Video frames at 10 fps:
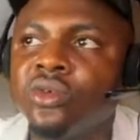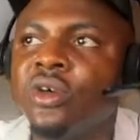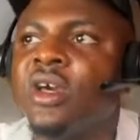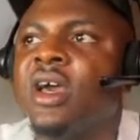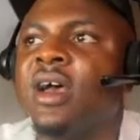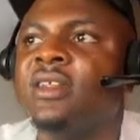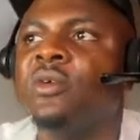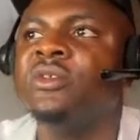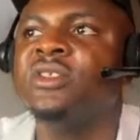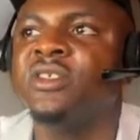and then when you
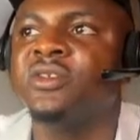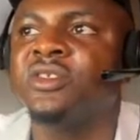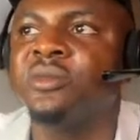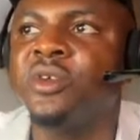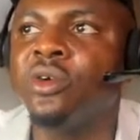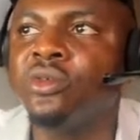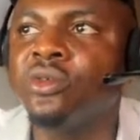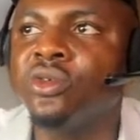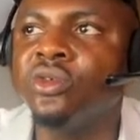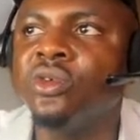search for something on Google,
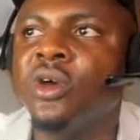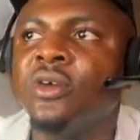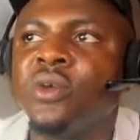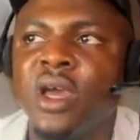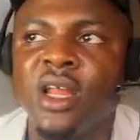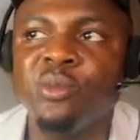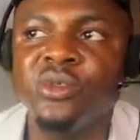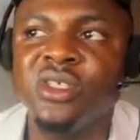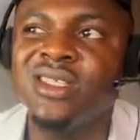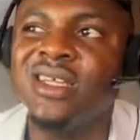you can now put in
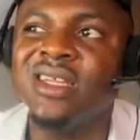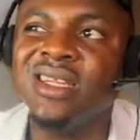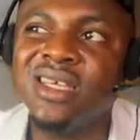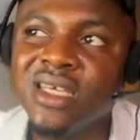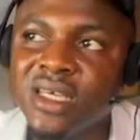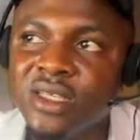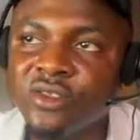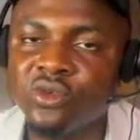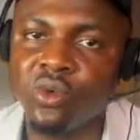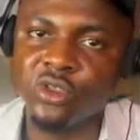the link to
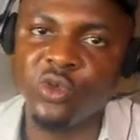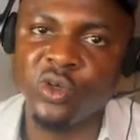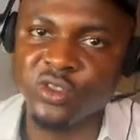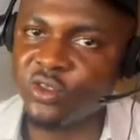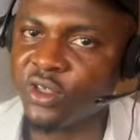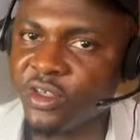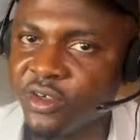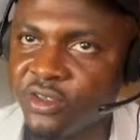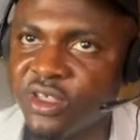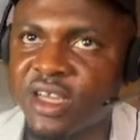what you want it to click on. So I
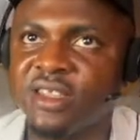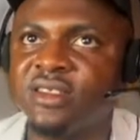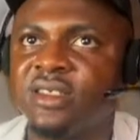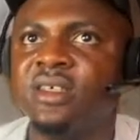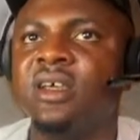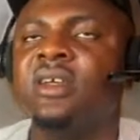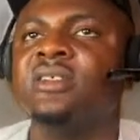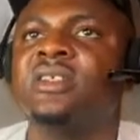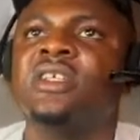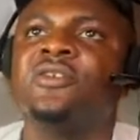can say search
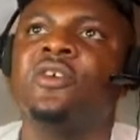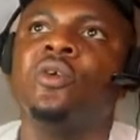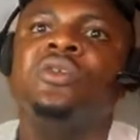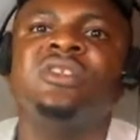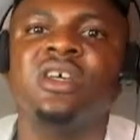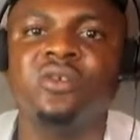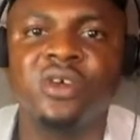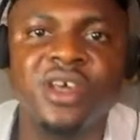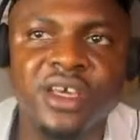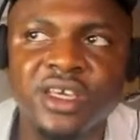for who is Daniel
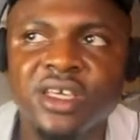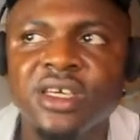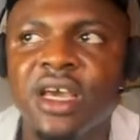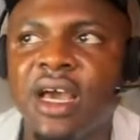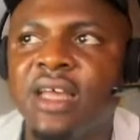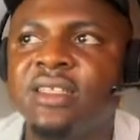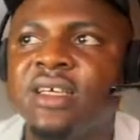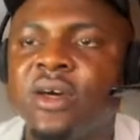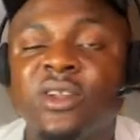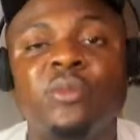Cake, and then I will now
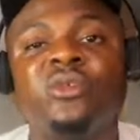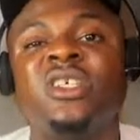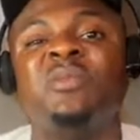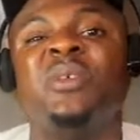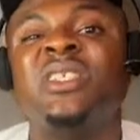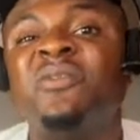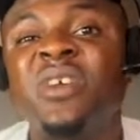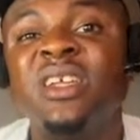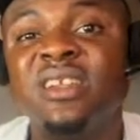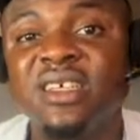put a specific
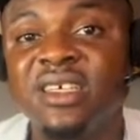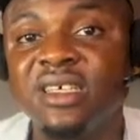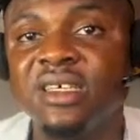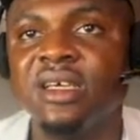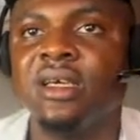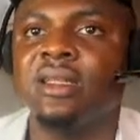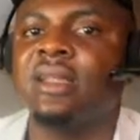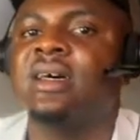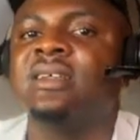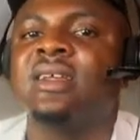link that has
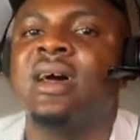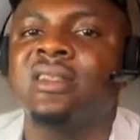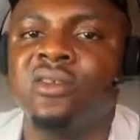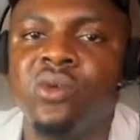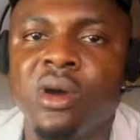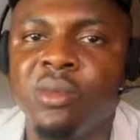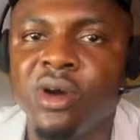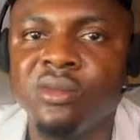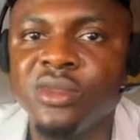an article about me.